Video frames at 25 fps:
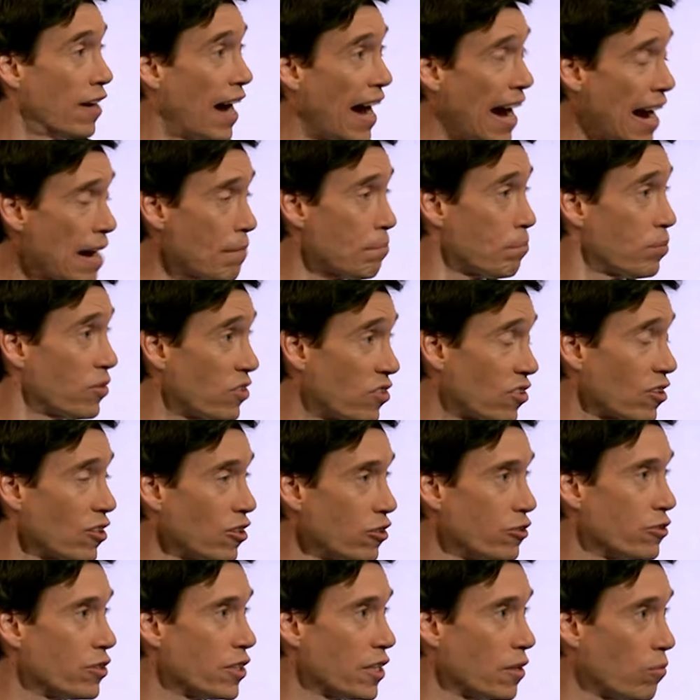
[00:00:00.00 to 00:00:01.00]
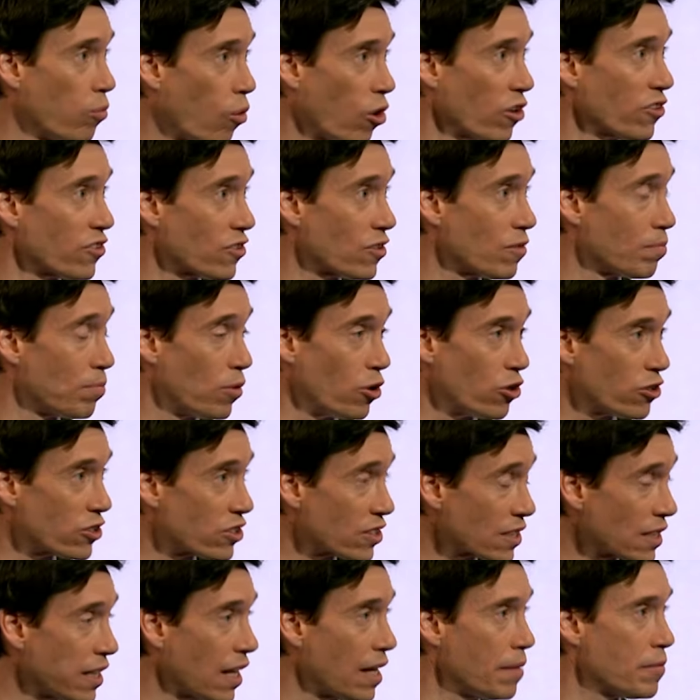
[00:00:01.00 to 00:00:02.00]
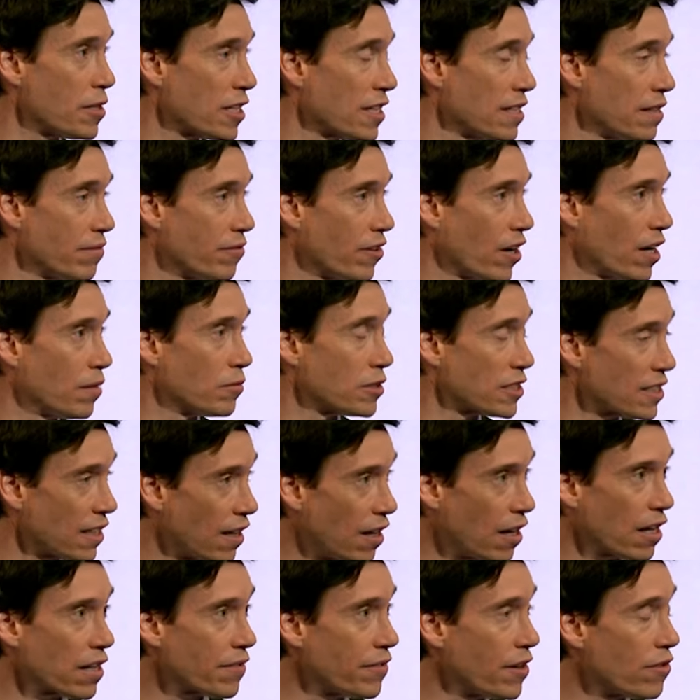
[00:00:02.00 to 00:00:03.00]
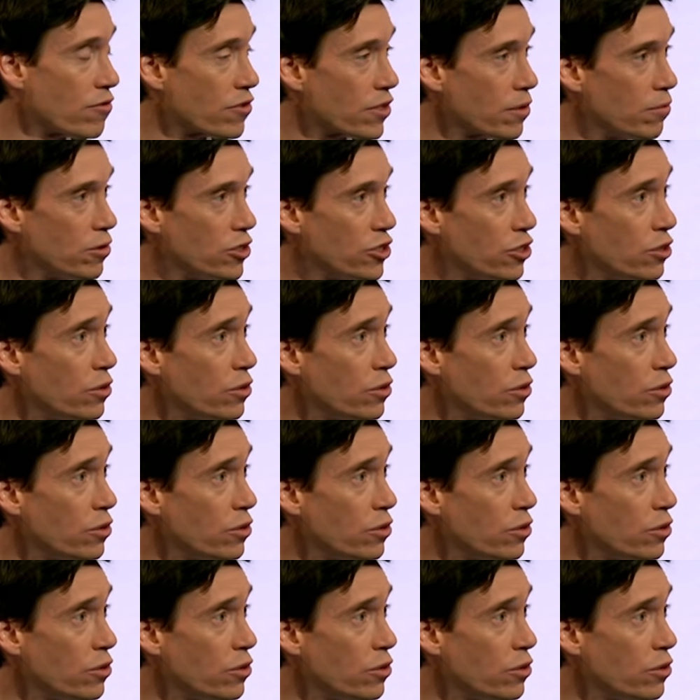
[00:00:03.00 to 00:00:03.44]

Absolutely want to put climate and the environment at the heart of everything I,